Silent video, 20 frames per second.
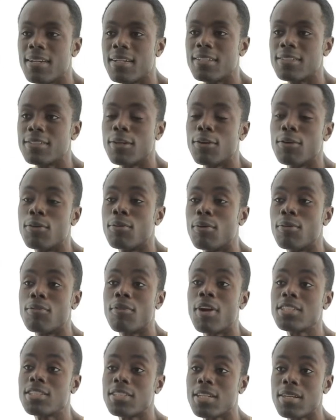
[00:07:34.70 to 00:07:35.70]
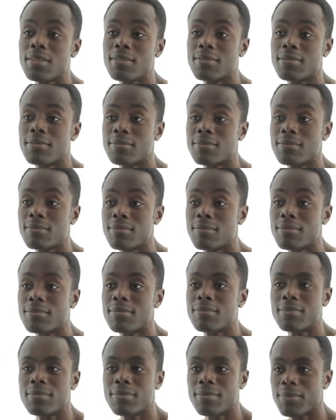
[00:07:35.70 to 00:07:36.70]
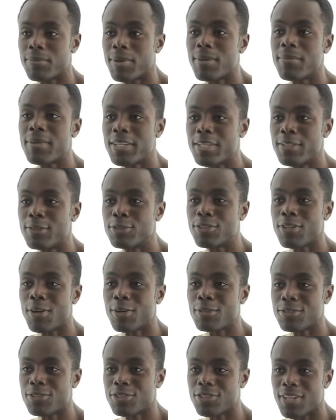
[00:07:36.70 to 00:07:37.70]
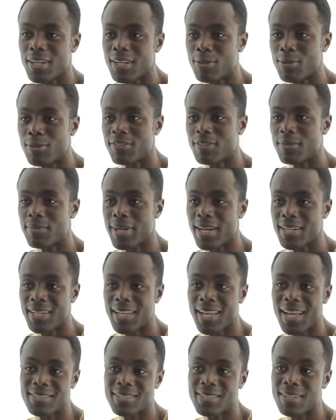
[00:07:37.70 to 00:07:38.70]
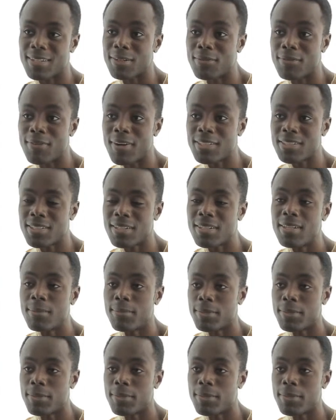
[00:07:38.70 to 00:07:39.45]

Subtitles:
So Russia, probably a huge culture shock going from Madagascar to Russia.